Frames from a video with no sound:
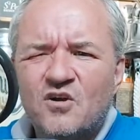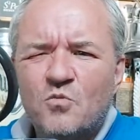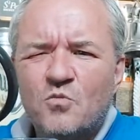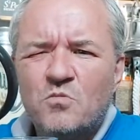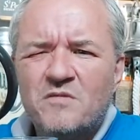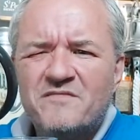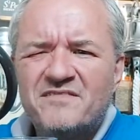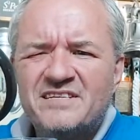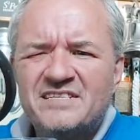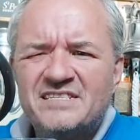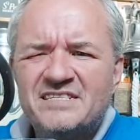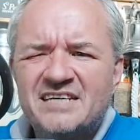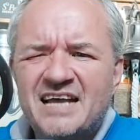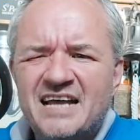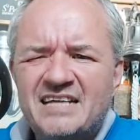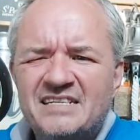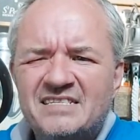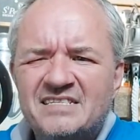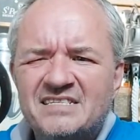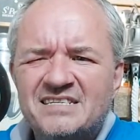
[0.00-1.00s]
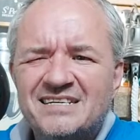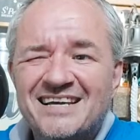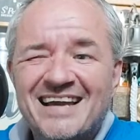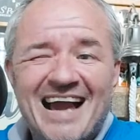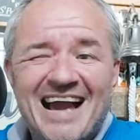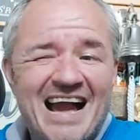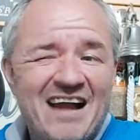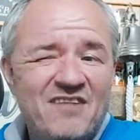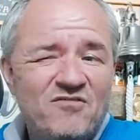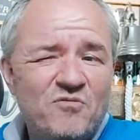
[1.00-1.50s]
with intense
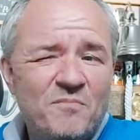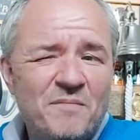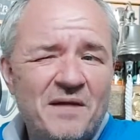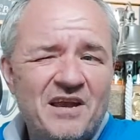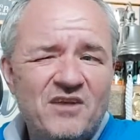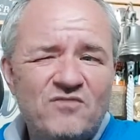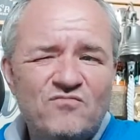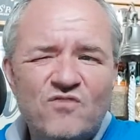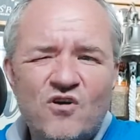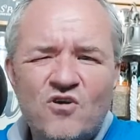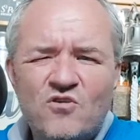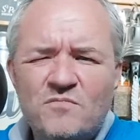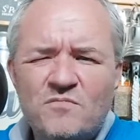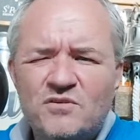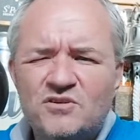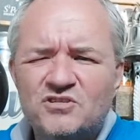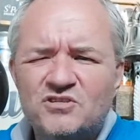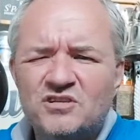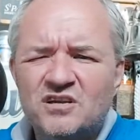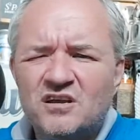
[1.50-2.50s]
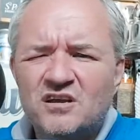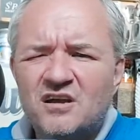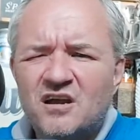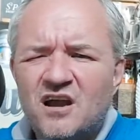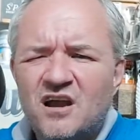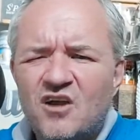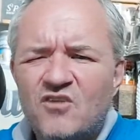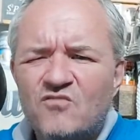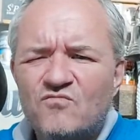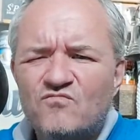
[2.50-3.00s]
caramel aromas
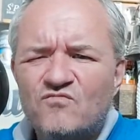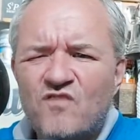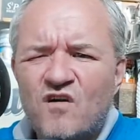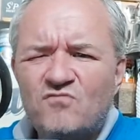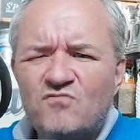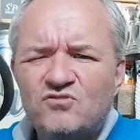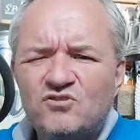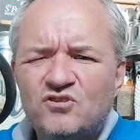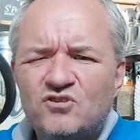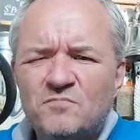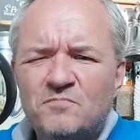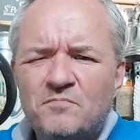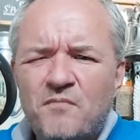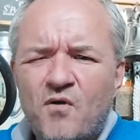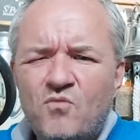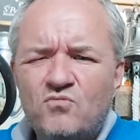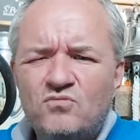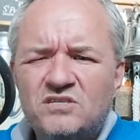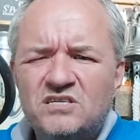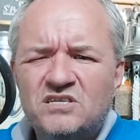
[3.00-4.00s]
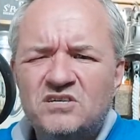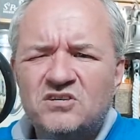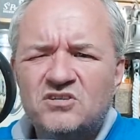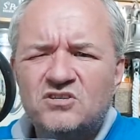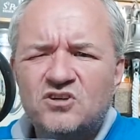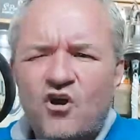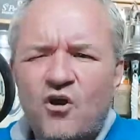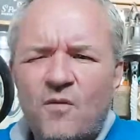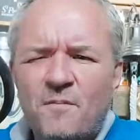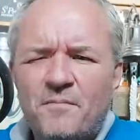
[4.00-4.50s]
and roasted maltiness,
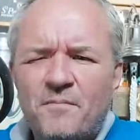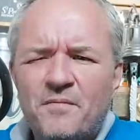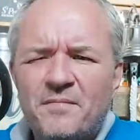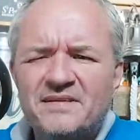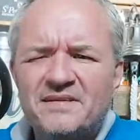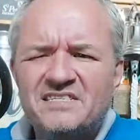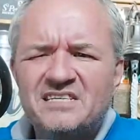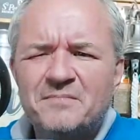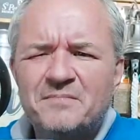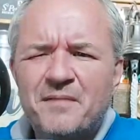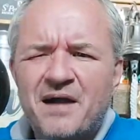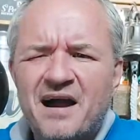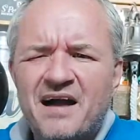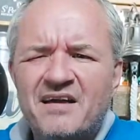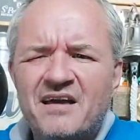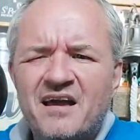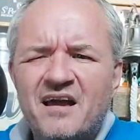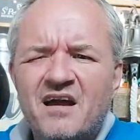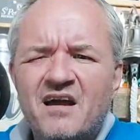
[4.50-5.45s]
complemented by